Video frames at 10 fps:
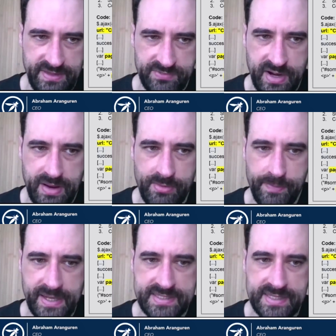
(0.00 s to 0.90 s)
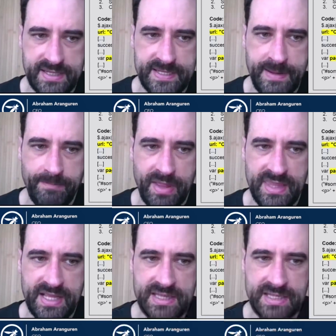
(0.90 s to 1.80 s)
this variable, page data,
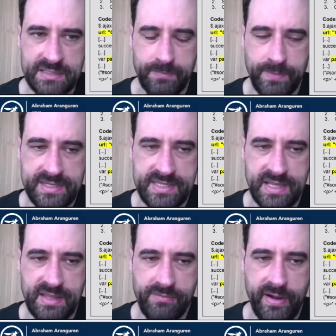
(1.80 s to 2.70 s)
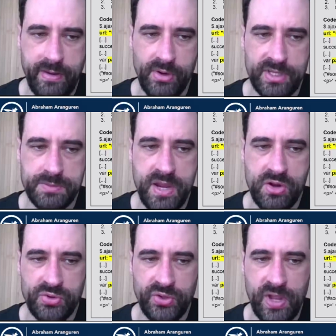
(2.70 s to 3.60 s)
and then this page data variable is
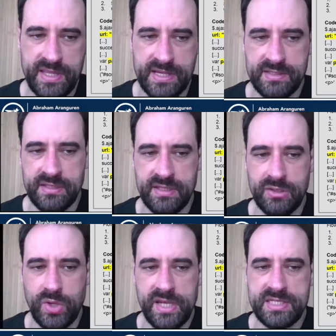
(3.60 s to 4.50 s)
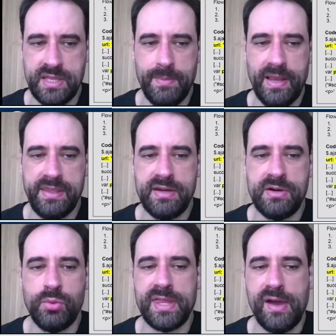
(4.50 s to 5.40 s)
being concatenated into HTML
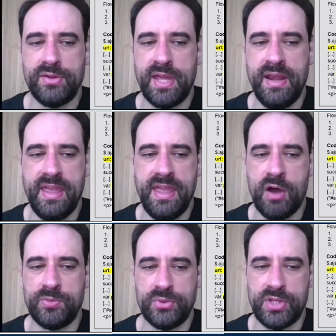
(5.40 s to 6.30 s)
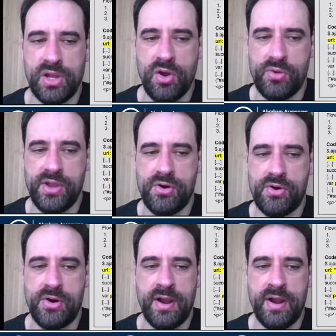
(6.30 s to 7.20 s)
here without any output encoding
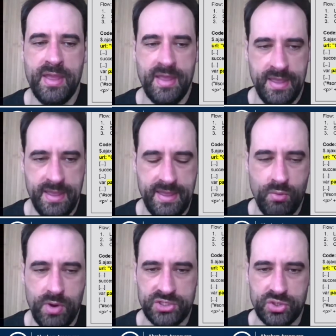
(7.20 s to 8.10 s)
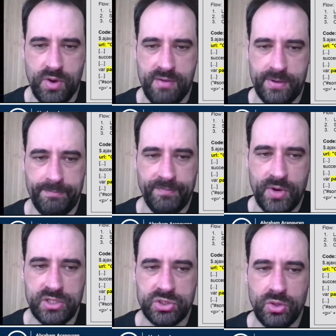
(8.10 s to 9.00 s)
or whatsoever,
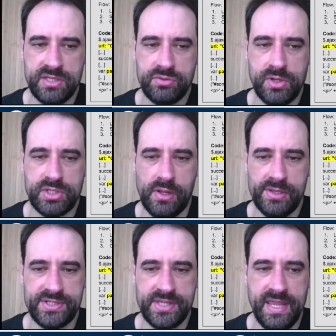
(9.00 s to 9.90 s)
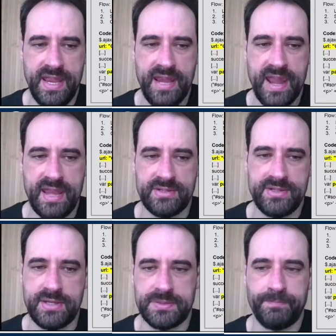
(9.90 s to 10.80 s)
right? So this results in
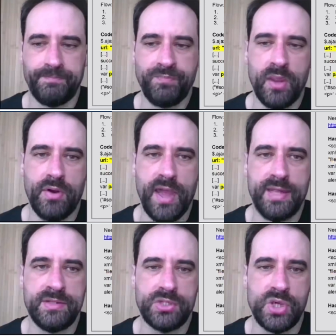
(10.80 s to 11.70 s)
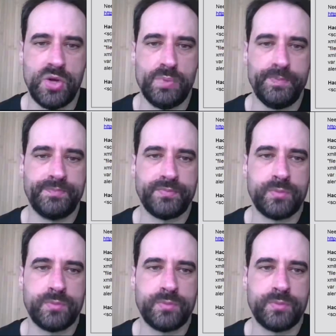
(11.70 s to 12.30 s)
XSS, right? So